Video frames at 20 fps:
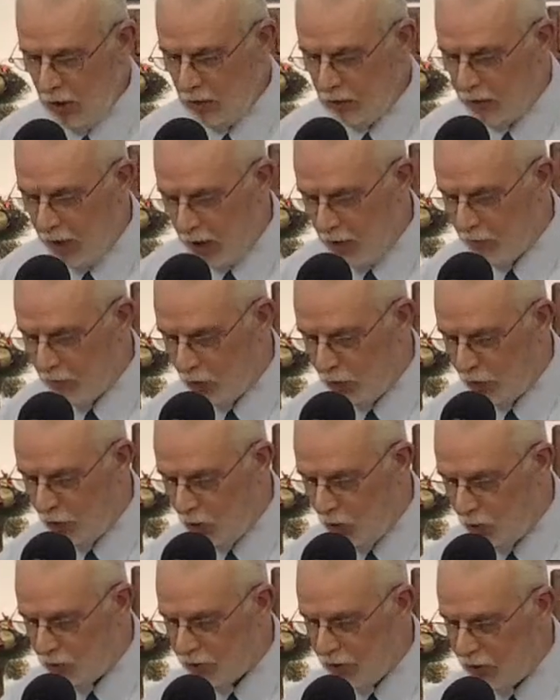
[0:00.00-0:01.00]
They were
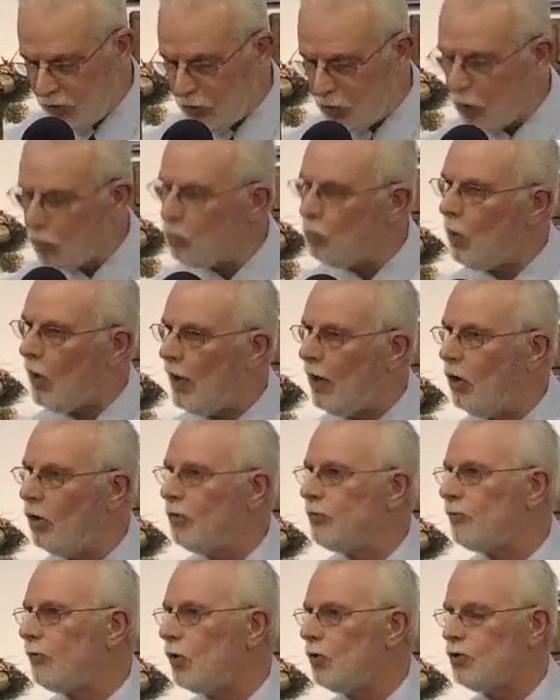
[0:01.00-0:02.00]
using their
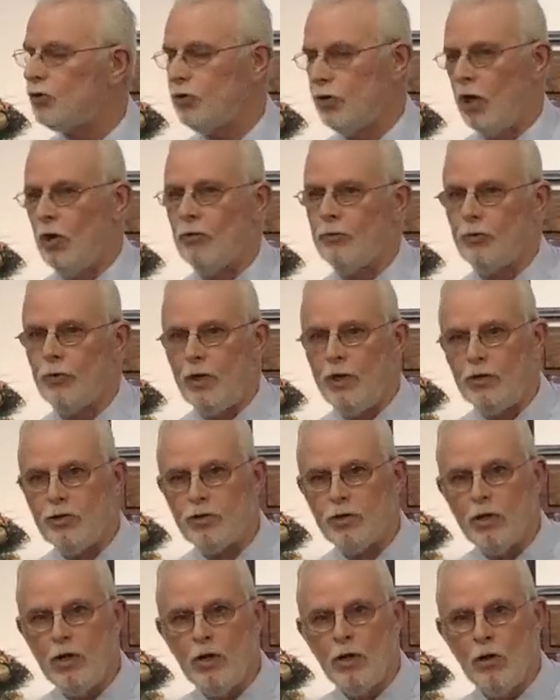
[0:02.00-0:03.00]
wealth for
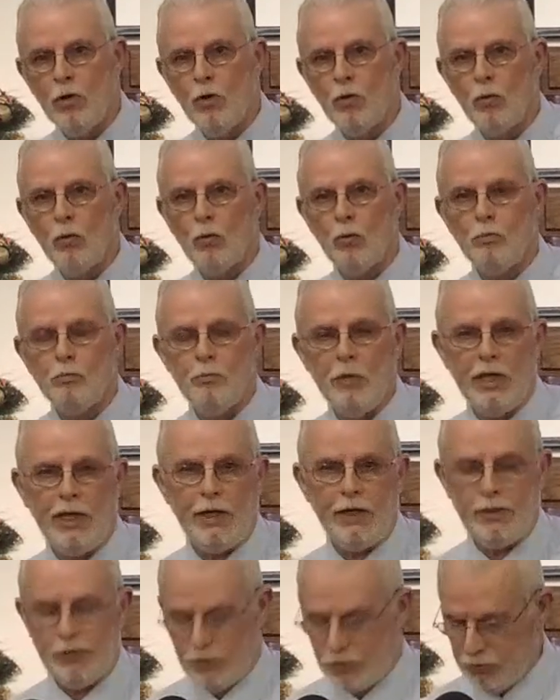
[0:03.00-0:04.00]
selfish
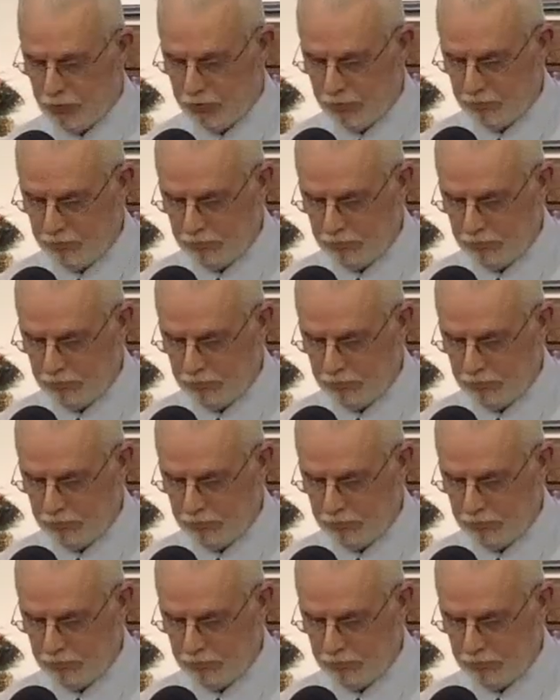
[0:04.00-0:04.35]
means